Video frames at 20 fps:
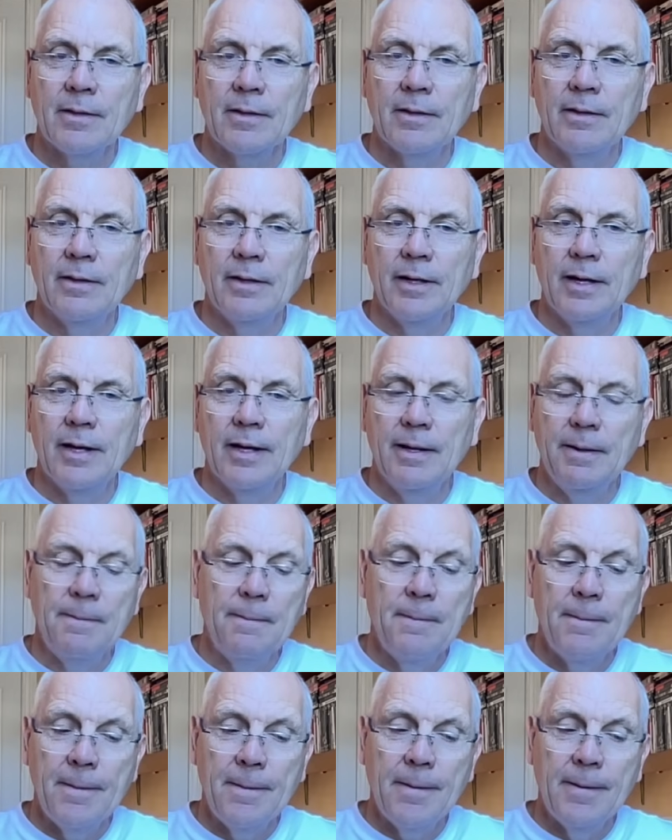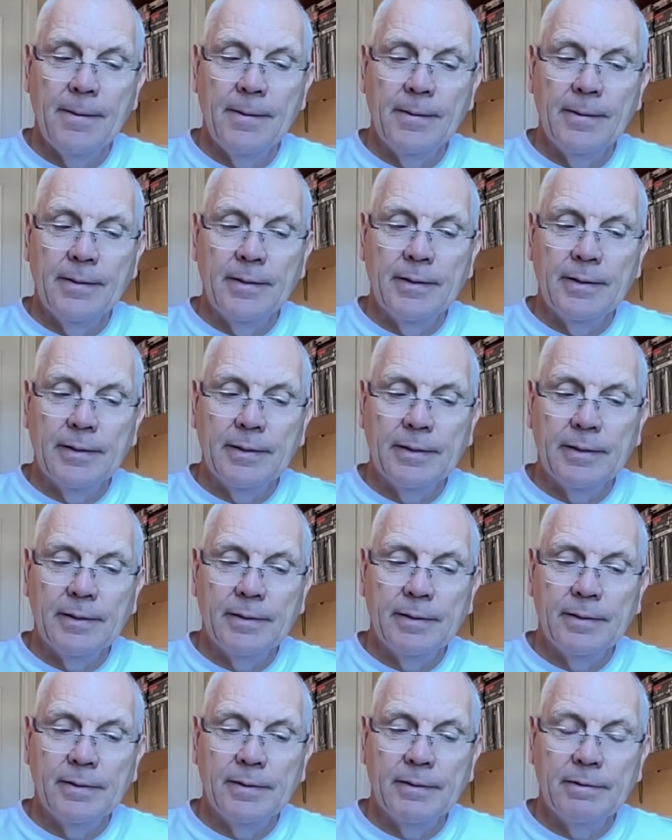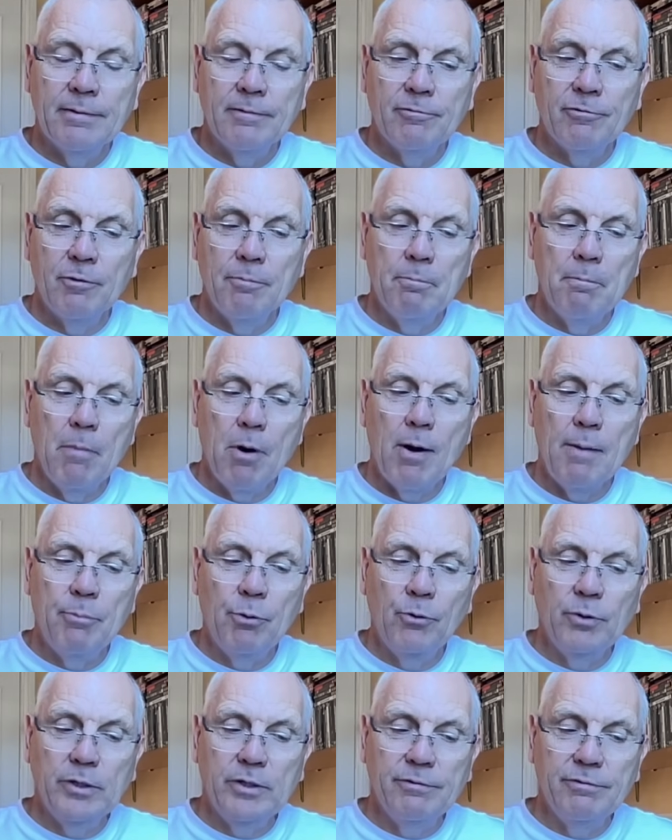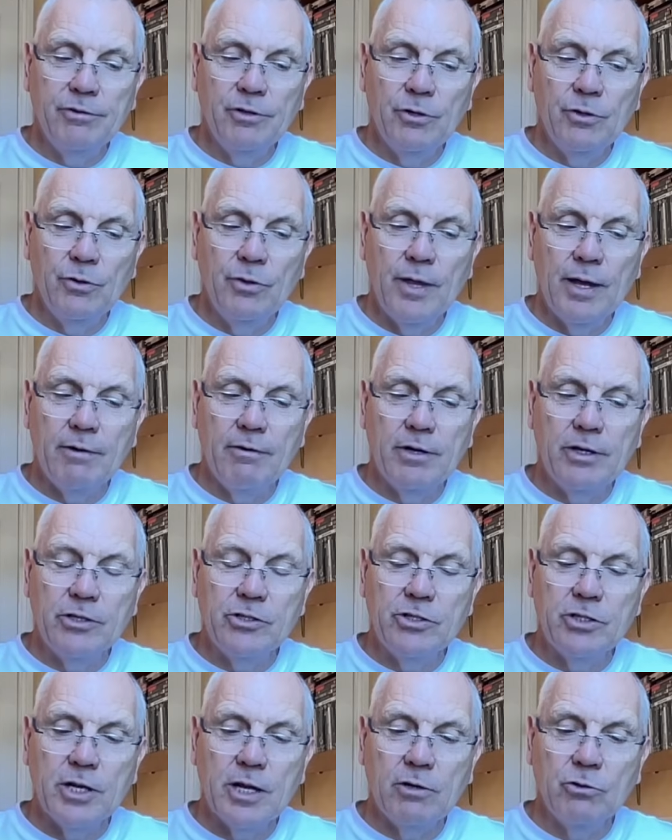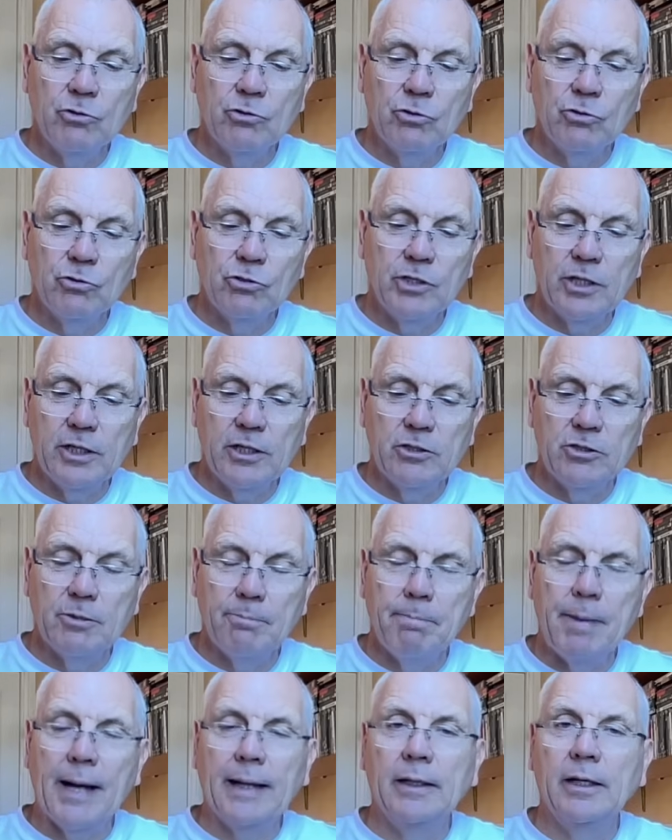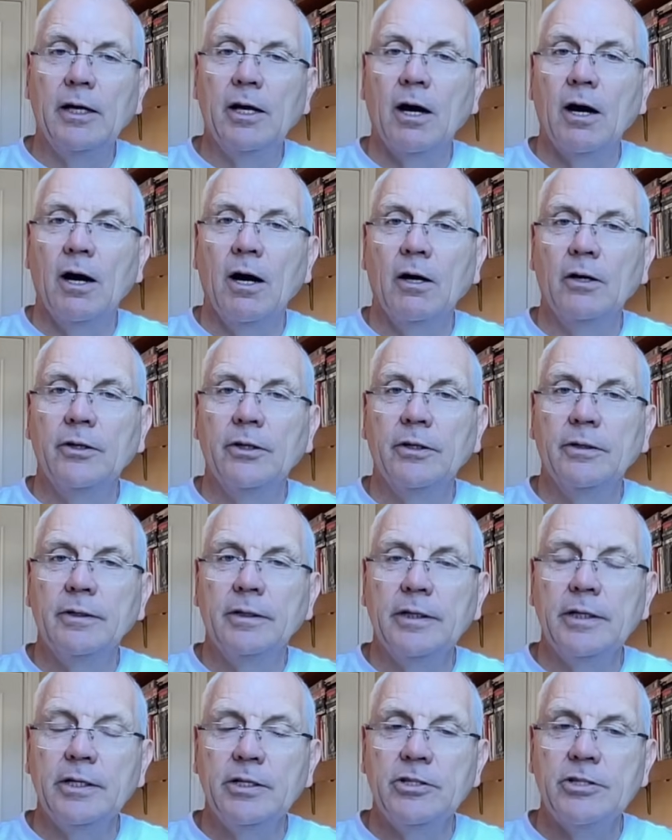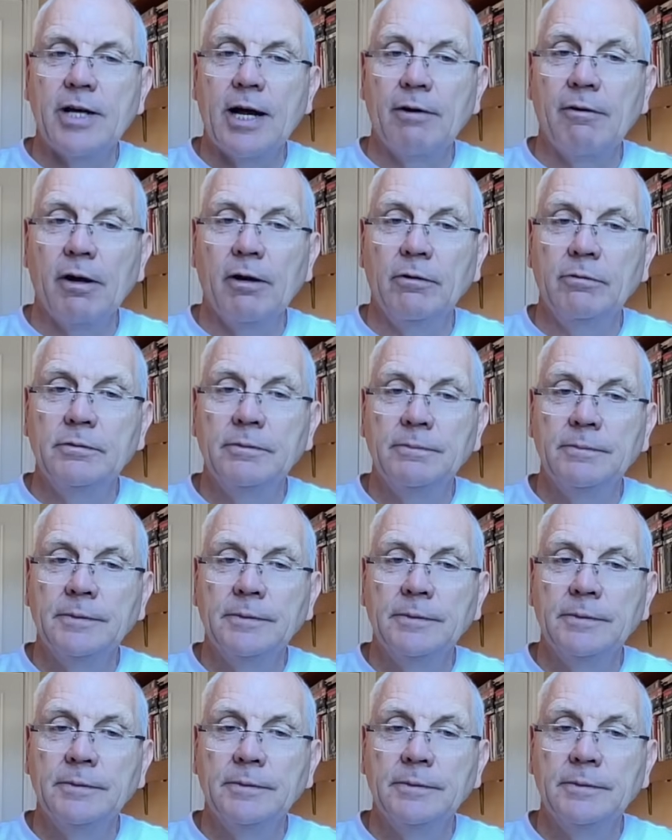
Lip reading: Okay. From my point of view, there is no such thing as a bad card in tarot.